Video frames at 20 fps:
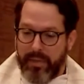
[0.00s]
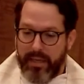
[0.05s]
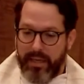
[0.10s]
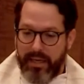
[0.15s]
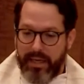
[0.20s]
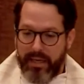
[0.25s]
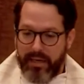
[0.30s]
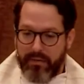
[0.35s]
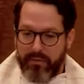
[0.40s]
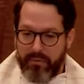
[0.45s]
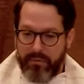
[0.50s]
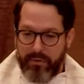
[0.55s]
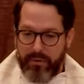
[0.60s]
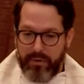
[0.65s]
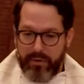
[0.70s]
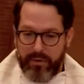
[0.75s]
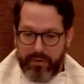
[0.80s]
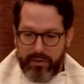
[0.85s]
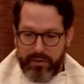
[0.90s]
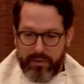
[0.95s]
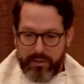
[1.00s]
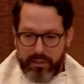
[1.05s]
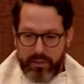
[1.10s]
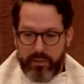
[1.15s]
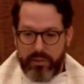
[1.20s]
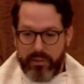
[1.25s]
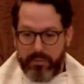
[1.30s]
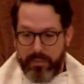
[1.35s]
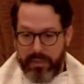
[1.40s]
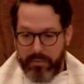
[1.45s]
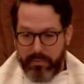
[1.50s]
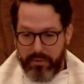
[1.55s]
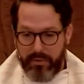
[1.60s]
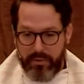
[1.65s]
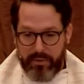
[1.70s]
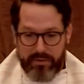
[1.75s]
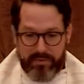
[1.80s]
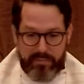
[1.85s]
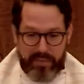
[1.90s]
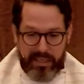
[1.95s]
And for Jewish people
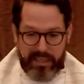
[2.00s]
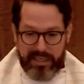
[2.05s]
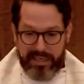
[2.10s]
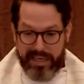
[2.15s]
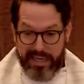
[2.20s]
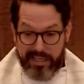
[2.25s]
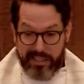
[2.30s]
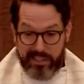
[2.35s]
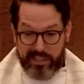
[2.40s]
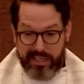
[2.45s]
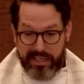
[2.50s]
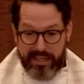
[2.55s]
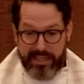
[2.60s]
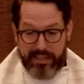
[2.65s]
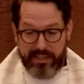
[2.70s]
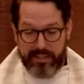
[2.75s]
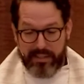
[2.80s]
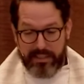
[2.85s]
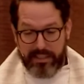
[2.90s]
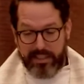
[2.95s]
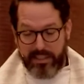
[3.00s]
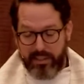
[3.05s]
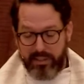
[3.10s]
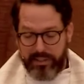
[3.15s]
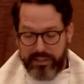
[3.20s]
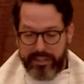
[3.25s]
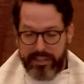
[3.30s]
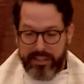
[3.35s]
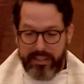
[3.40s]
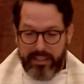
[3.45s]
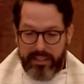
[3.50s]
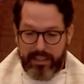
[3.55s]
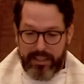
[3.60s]
who have been in exile, essentially,